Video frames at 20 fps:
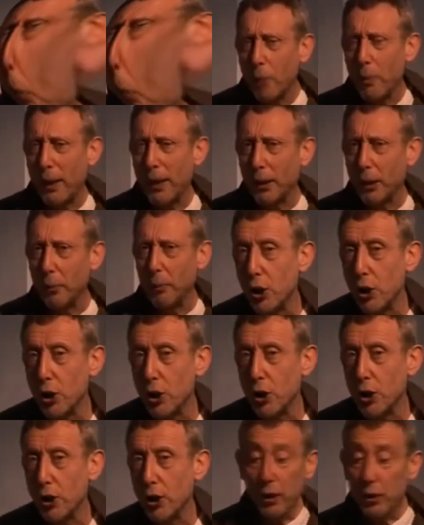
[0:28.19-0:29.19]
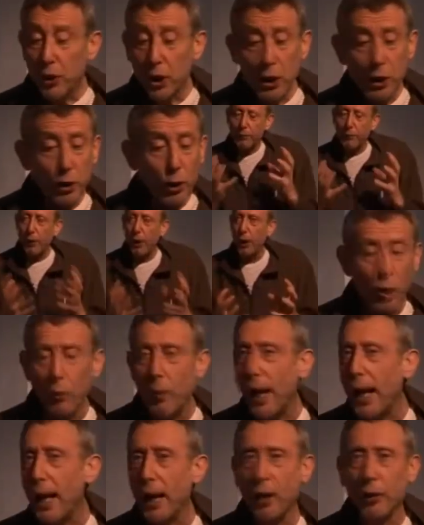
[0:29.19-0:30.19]
about the witches. Just fuck
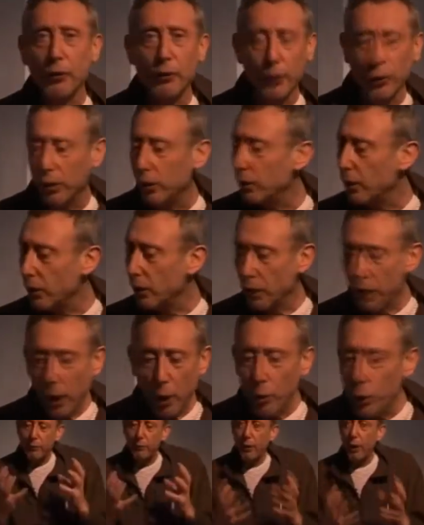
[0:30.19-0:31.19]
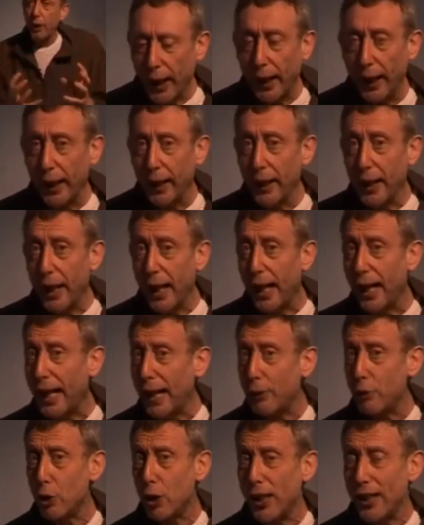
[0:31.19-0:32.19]
around. Go fucking. And
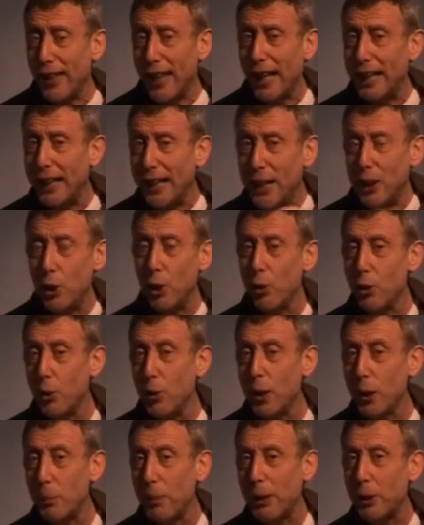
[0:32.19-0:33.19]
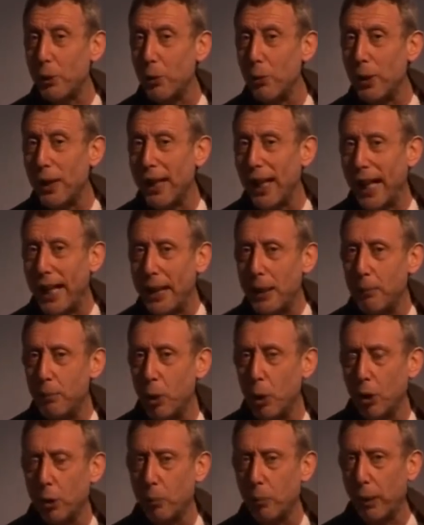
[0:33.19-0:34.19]
actually, that leads you to a special game
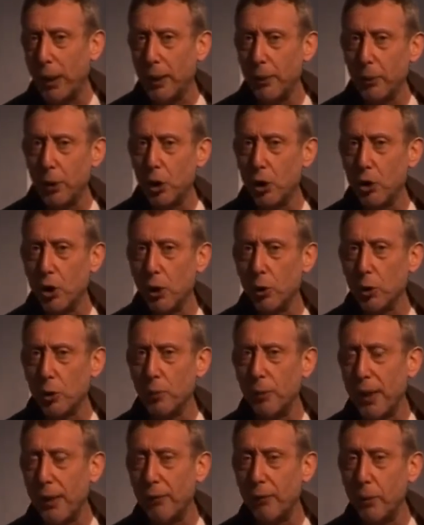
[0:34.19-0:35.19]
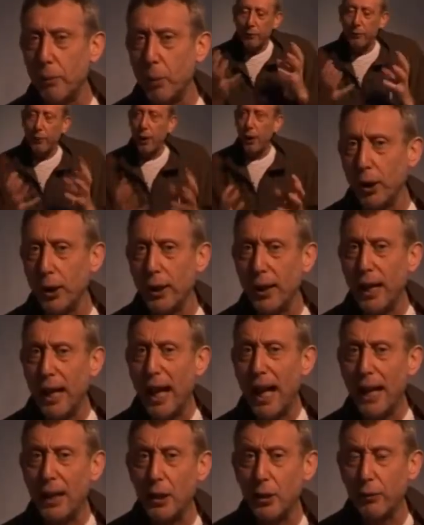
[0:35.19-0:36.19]
you can play with your children with every fuck.
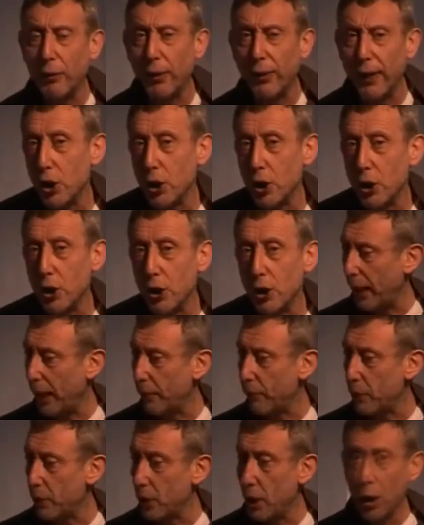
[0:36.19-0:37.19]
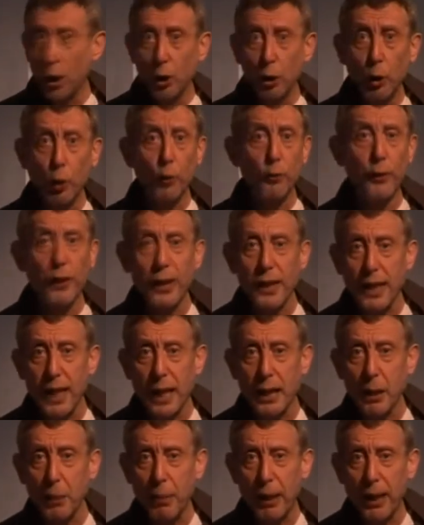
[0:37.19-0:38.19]
Hunt for witches. Perhaps look for the
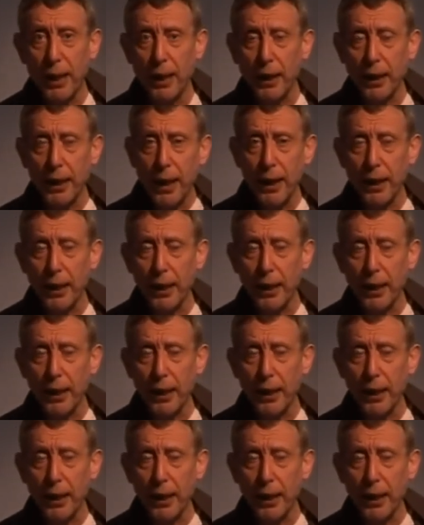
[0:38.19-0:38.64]
teddy bear.